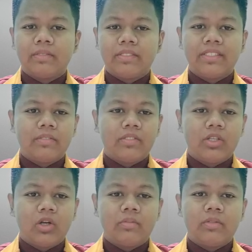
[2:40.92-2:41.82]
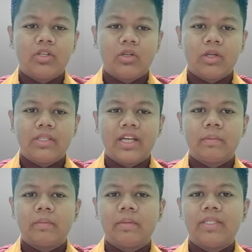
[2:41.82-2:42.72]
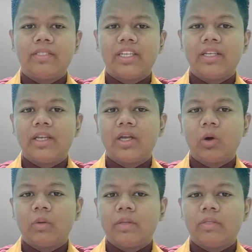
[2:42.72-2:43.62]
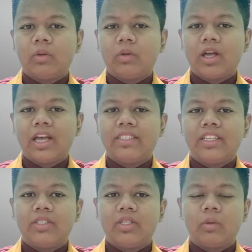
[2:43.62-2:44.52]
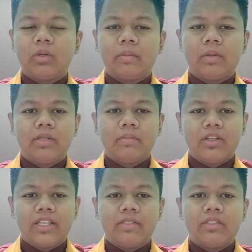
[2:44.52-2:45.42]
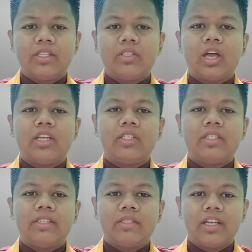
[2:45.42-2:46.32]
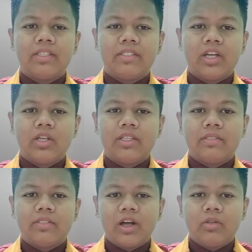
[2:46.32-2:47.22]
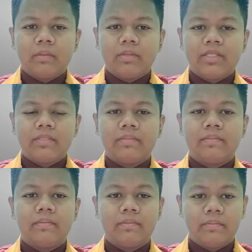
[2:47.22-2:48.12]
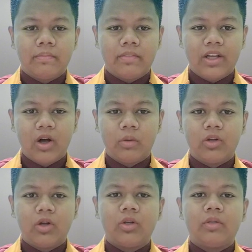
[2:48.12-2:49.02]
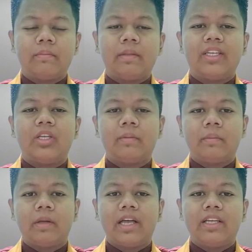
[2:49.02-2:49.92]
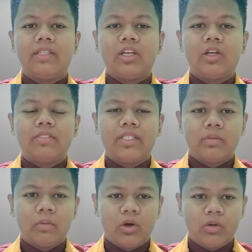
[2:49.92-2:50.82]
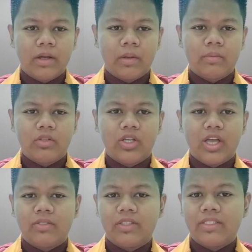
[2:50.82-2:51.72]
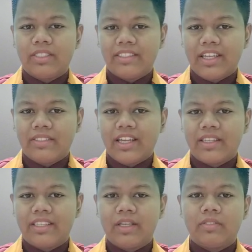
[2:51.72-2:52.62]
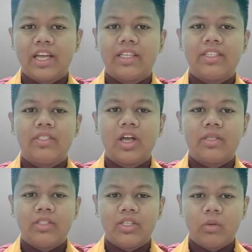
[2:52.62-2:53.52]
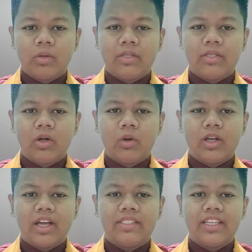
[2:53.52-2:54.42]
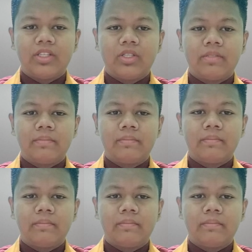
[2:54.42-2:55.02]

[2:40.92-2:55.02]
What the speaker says: 7. Fostering adaptability, equipping the organization to respond effectively to changes in the external environment. Overall, management planning serves as a roadmap for achieving success and navigating challenges within the organization.